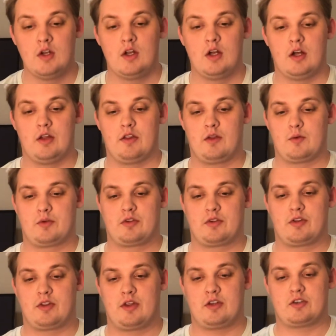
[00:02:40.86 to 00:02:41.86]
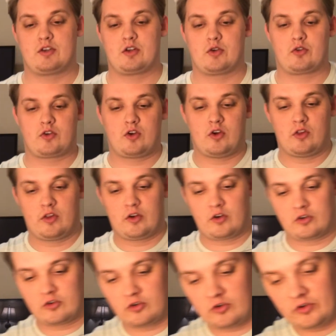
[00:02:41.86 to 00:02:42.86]
And then we see that Ichigo saw a little
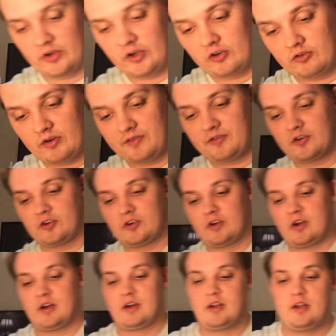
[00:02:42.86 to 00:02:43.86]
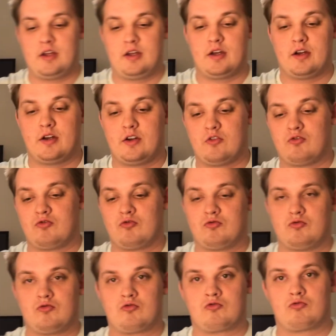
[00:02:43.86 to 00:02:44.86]
girl near a river, and he
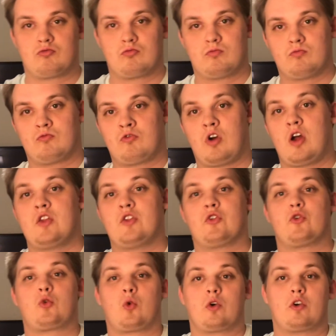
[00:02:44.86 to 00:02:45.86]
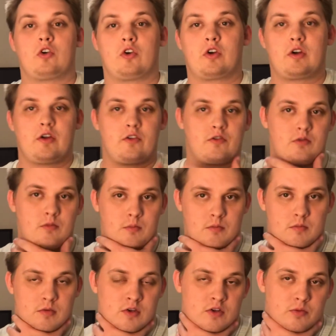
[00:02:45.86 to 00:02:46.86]
runs toward her because from
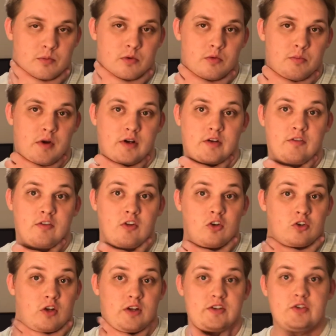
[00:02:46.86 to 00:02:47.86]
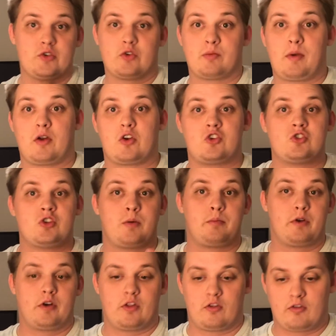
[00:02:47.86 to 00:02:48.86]
his perspective it looked like she was about to jump
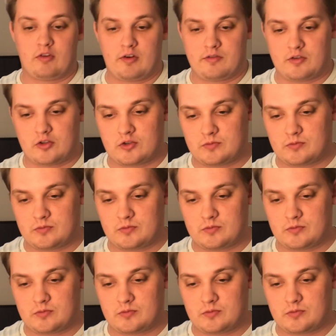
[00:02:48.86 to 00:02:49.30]
into the river.